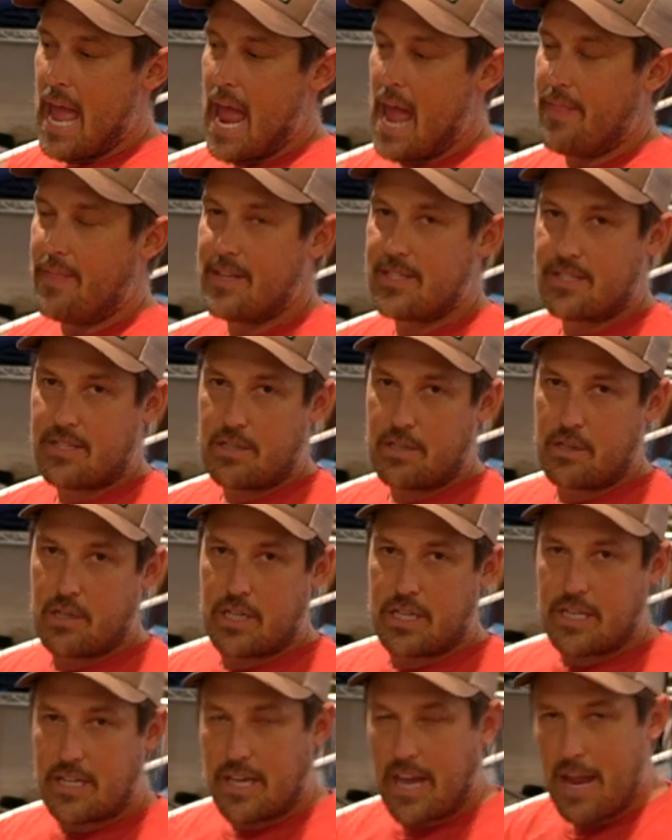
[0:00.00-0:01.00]
And this
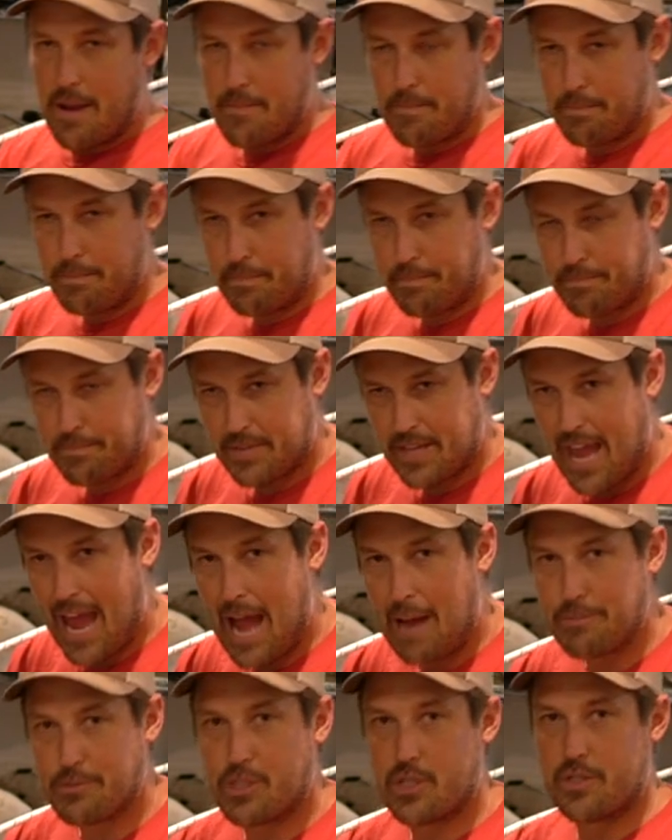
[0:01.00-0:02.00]

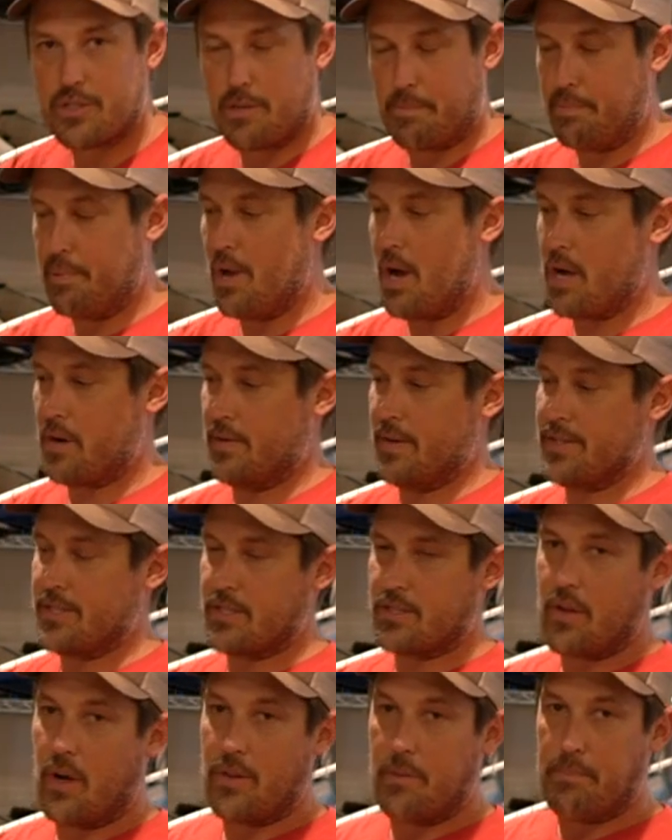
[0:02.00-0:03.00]
captures the progress.
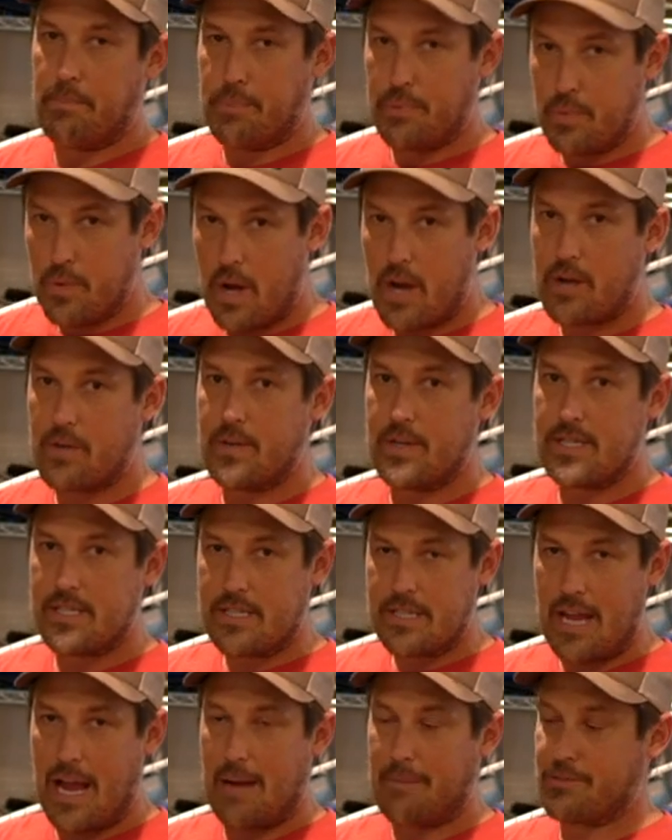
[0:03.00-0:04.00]
It's called a progress
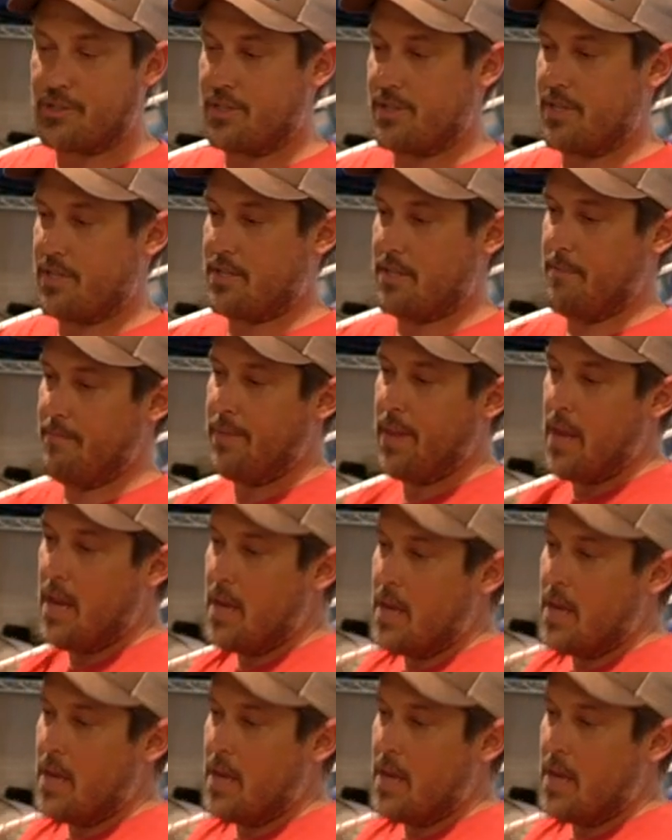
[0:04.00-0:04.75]
capture system.